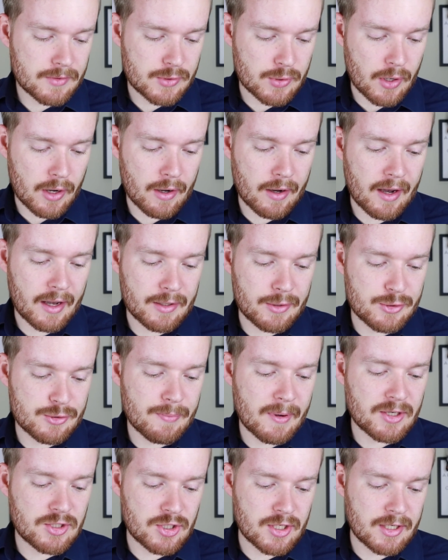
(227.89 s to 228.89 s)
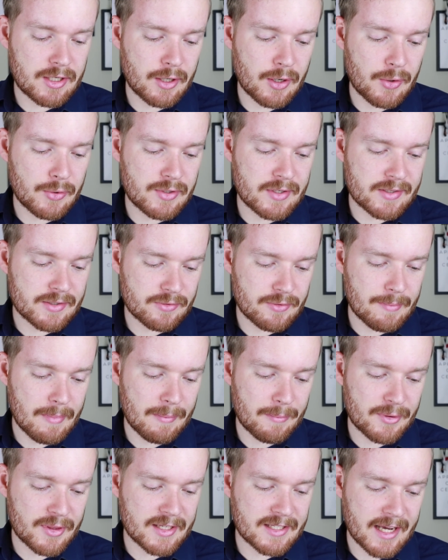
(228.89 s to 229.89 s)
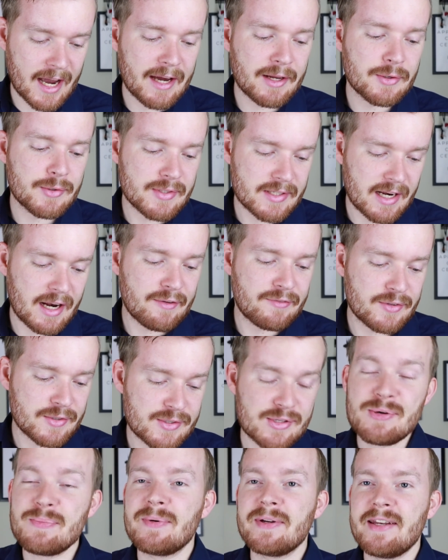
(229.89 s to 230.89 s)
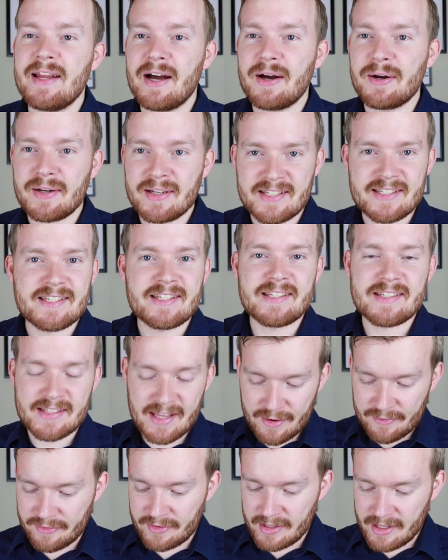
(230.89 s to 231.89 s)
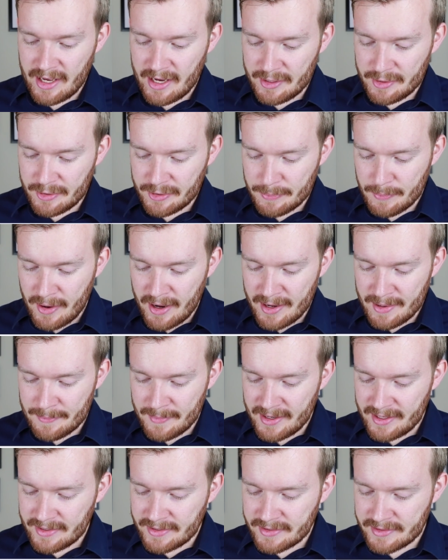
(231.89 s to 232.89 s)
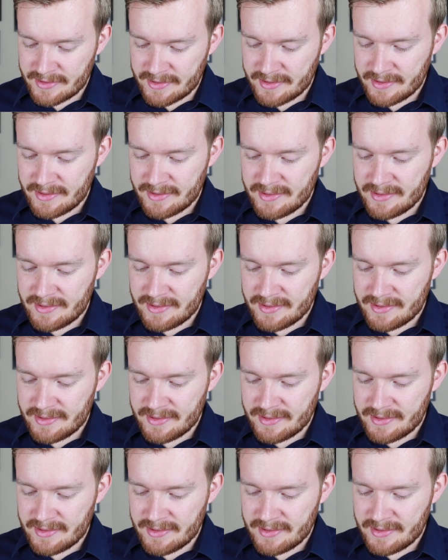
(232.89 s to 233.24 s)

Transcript: so I used my cheat code just to remember the titles, and I feel stupid now, because it's definitely Hey Look Ma, I Made It.